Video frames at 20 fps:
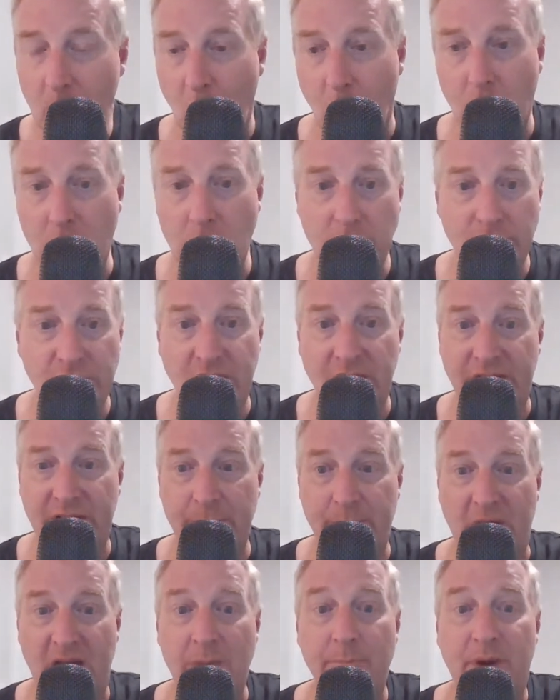Or you get
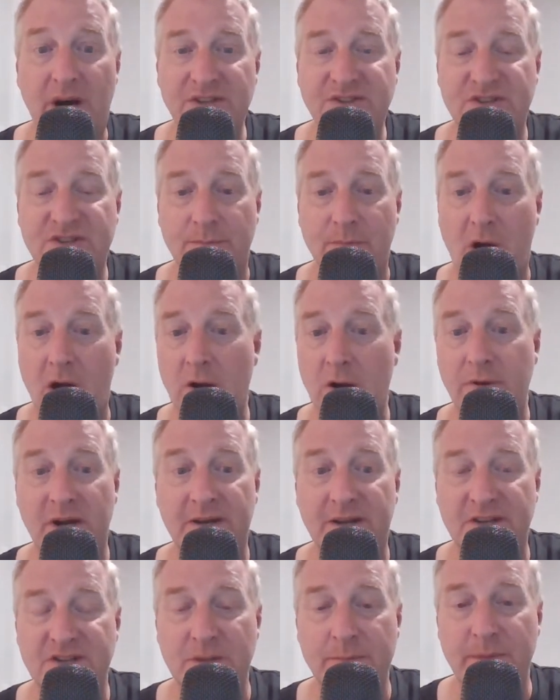hit by a bus tomorrow and
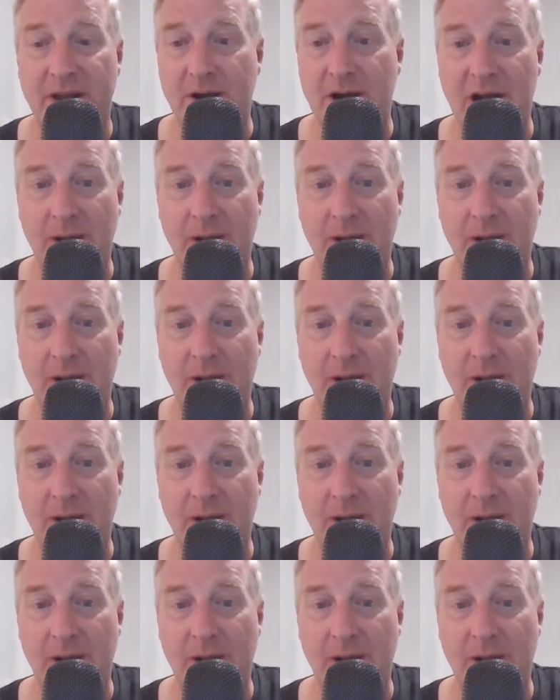it doesn't matter